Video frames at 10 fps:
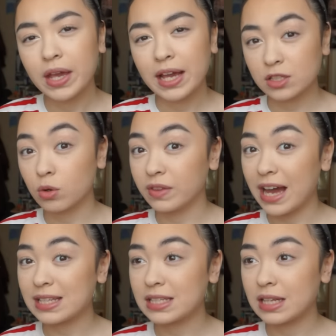It's called
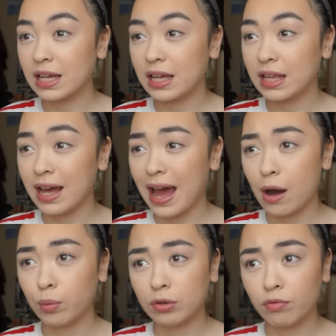That's
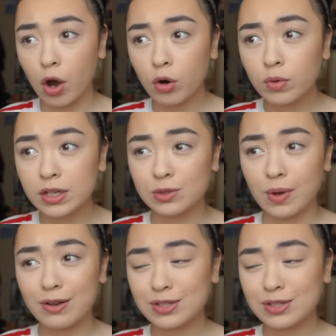How We Roll as well.